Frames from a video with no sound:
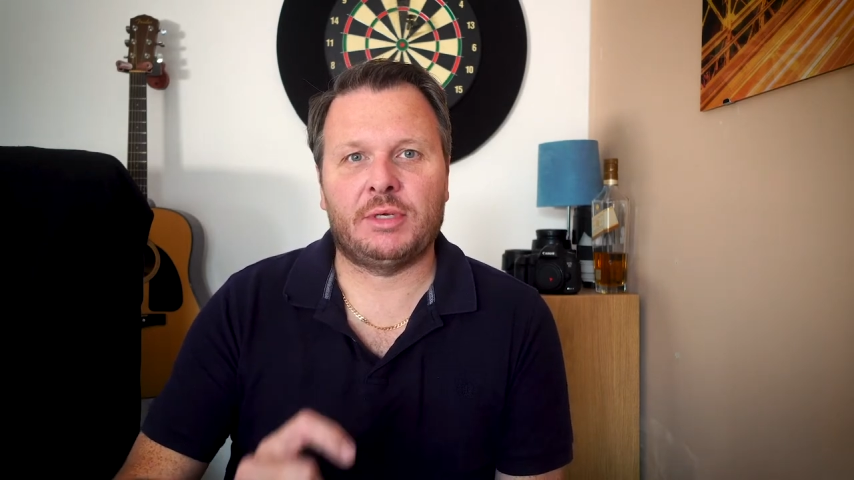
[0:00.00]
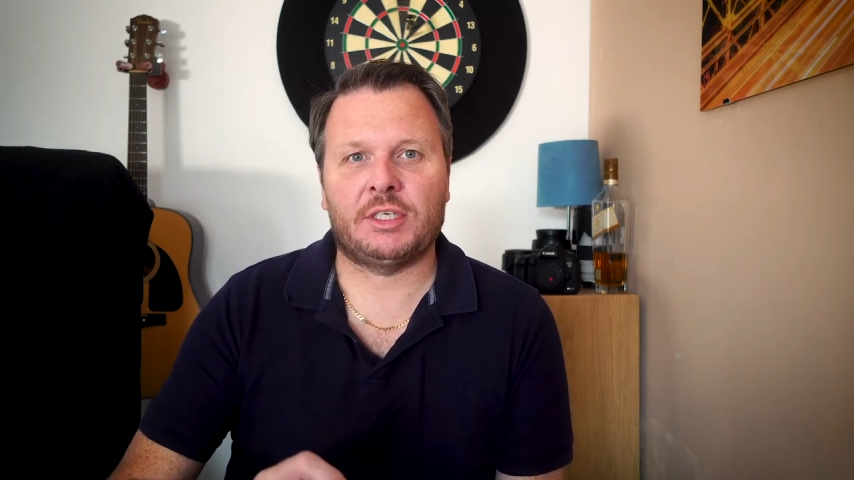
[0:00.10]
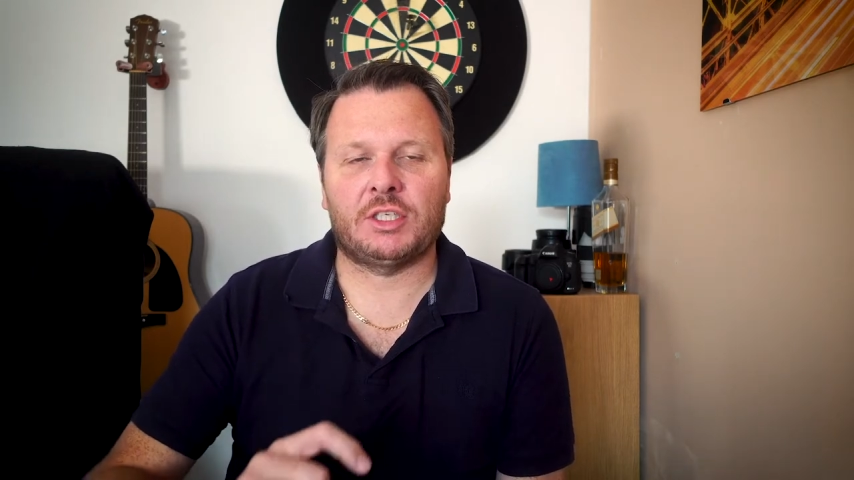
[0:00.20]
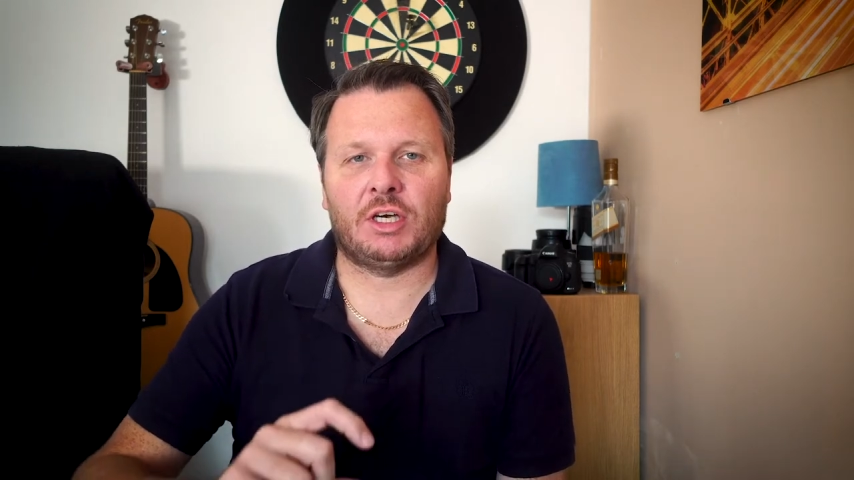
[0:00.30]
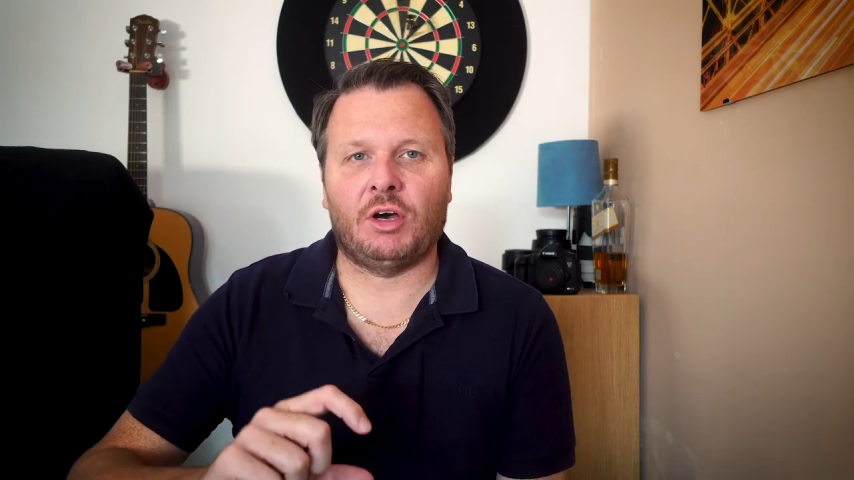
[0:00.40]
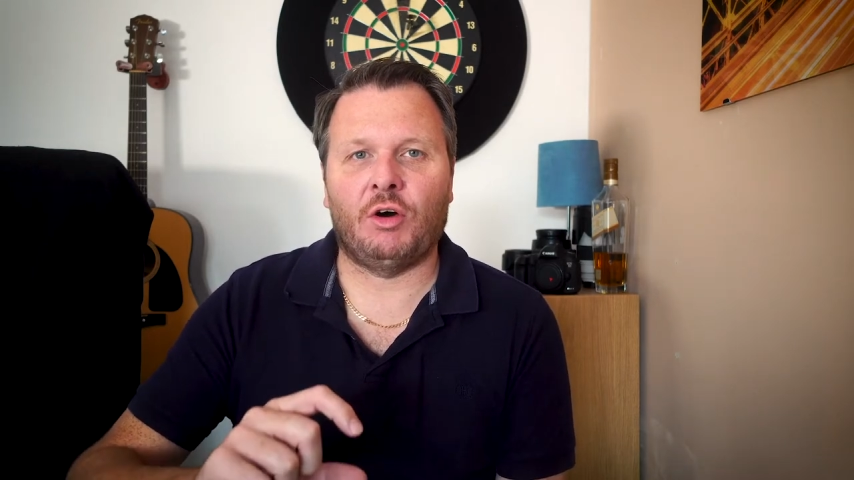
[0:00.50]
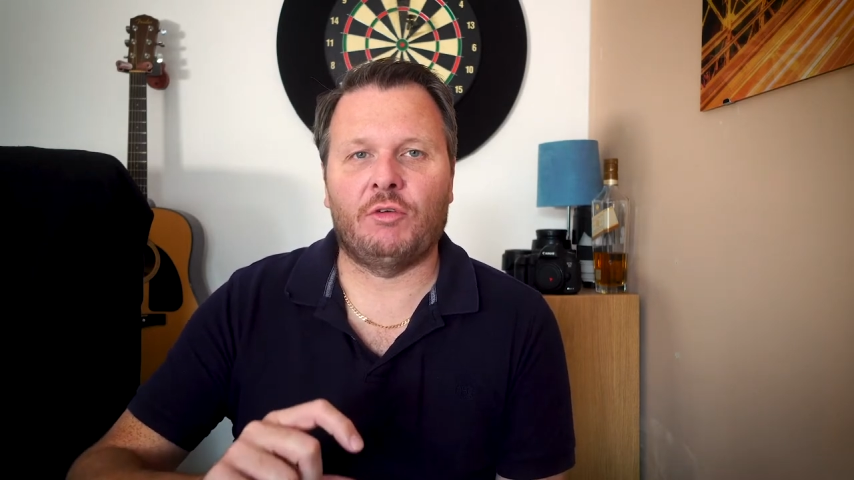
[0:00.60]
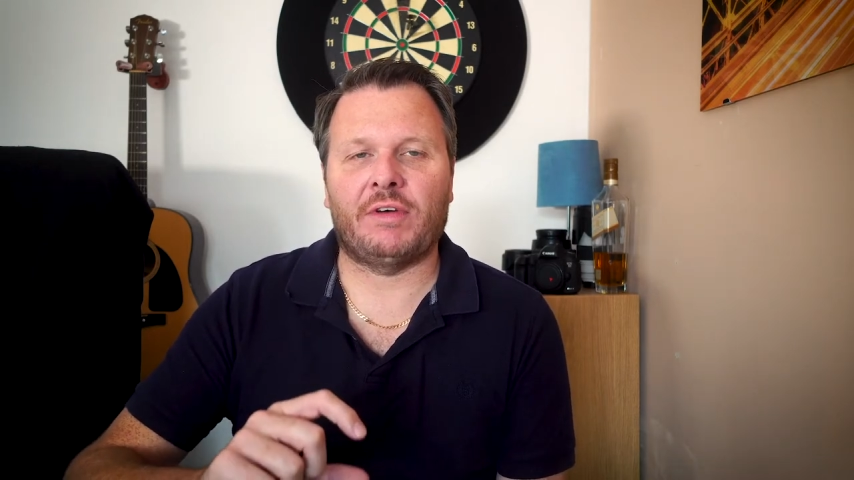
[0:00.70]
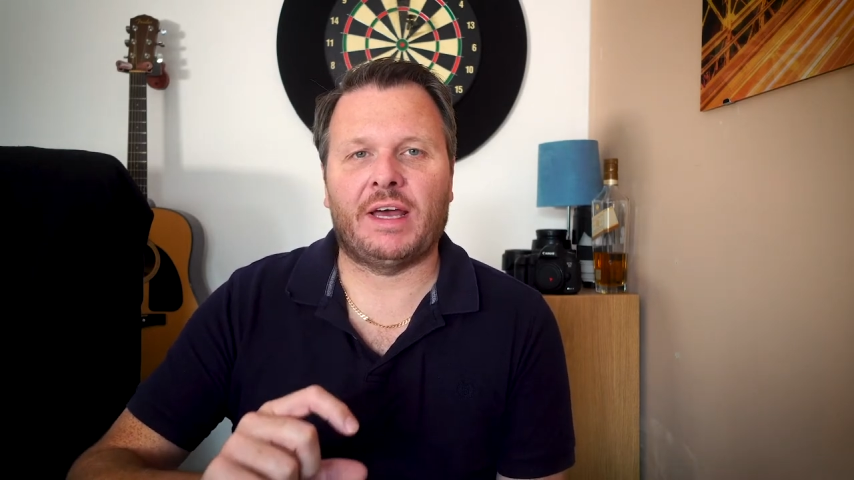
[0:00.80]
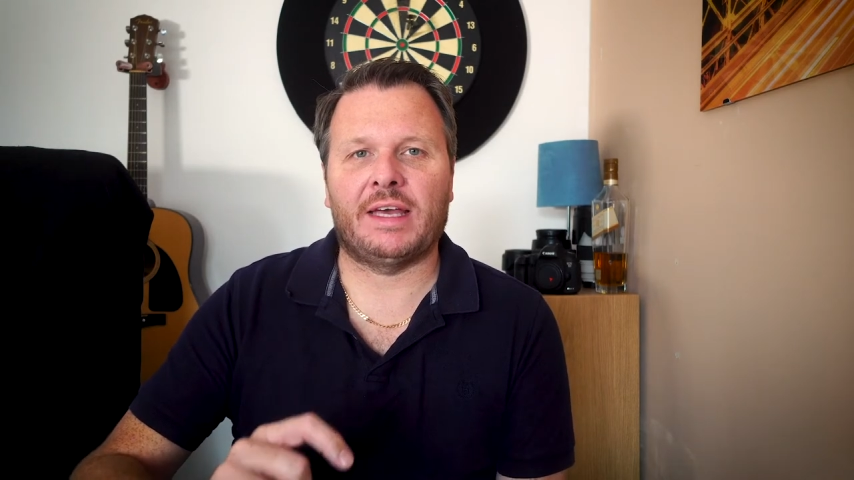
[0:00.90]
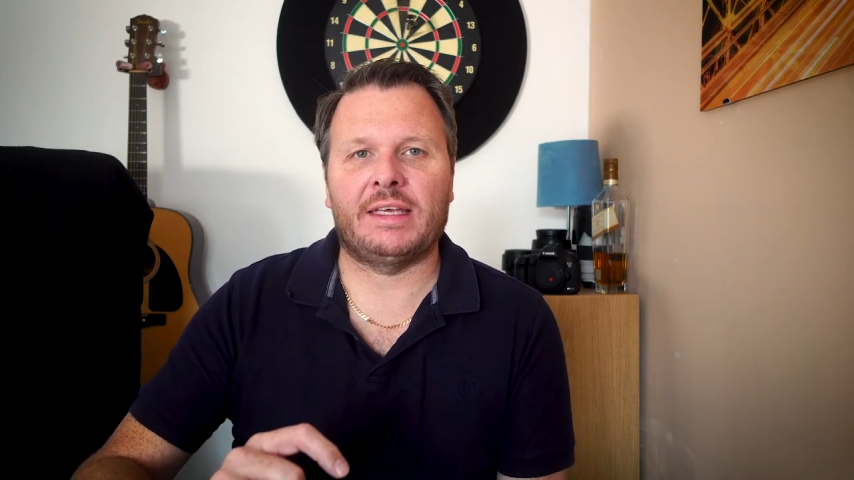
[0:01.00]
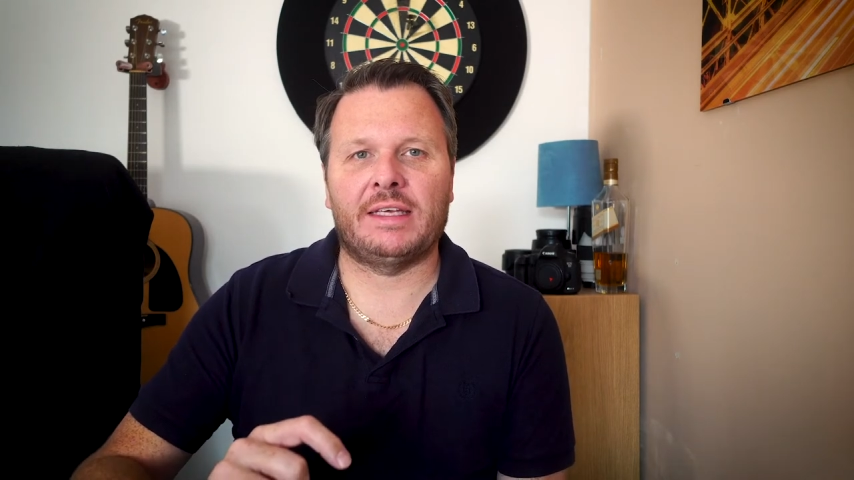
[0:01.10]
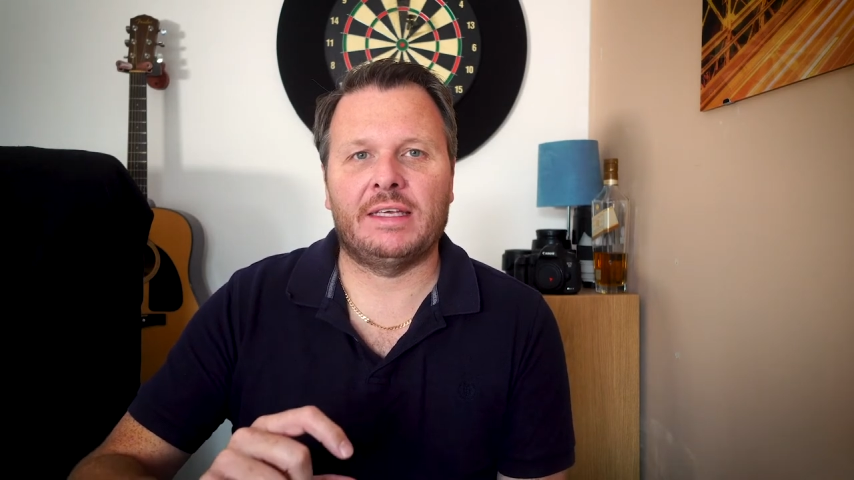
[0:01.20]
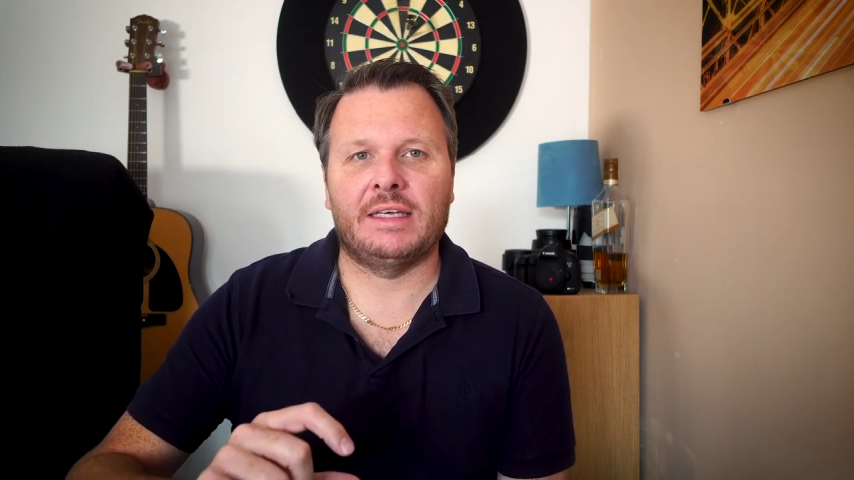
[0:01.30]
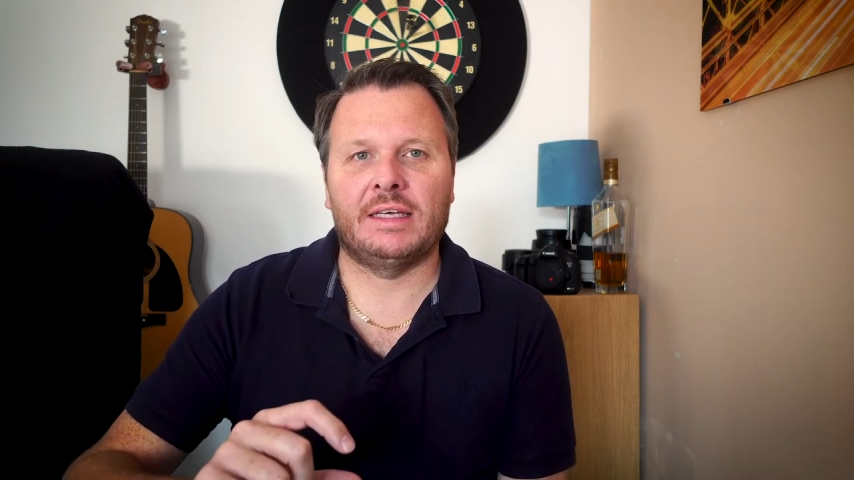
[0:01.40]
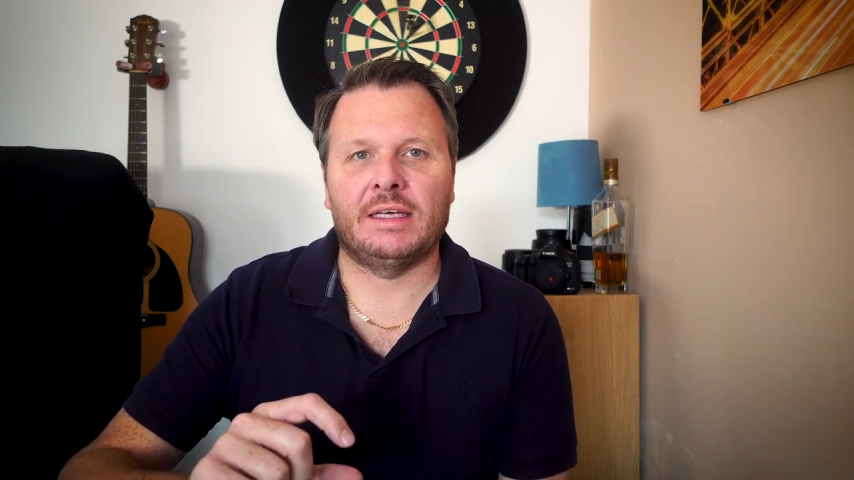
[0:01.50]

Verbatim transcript: picture of a